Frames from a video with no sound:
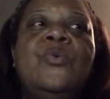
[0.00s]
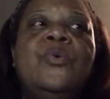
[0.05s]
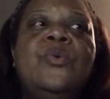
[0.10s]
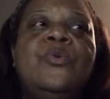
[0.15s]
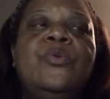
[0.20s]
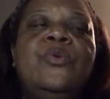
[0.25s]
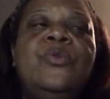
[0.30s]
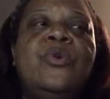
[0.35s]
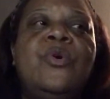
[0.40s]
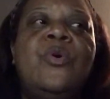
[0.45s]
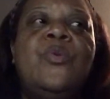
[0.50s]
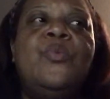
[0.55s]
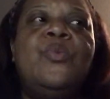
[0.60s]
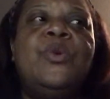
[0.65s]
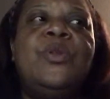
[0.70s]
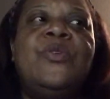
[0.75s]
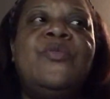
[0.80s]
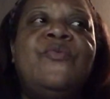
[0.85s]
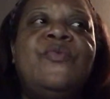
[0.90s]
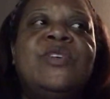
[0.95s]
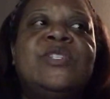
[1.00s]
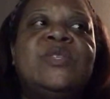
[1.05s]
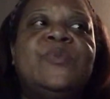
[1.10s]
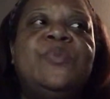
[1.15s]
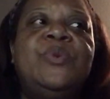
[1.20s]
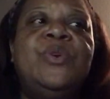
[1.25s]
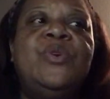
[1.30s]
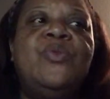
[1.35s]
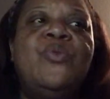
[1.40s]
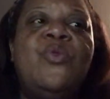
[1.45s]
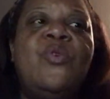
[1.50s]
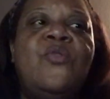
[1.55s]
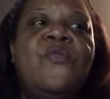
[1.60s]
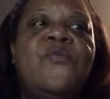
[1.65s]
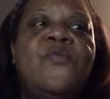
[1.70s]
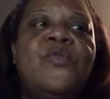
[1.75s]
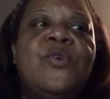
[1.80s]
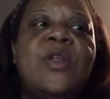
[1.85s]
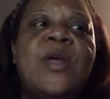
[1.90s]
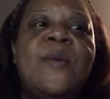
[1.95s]
You know, when a recipe called
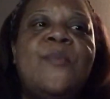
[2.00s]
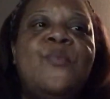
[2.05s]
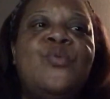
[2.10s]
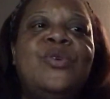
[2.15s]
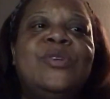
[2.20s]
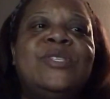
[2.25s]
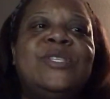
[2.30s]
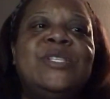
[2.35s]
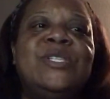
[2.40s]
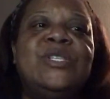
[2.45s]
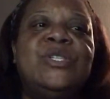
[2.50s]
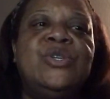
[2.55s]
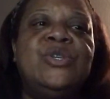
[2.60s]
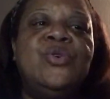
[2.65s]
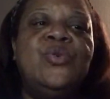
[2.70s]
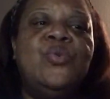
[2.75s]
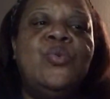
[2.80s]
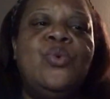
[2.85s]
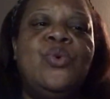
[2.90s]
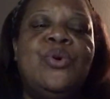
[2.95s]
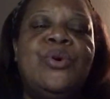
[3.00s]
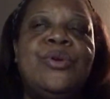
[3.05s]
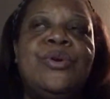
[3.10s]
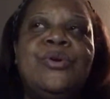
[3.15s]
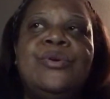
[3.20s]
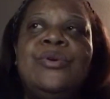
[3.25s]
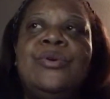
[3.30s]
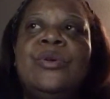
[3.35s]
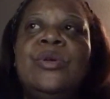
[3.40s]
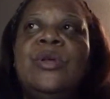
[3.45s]
for it, I bought distilled water.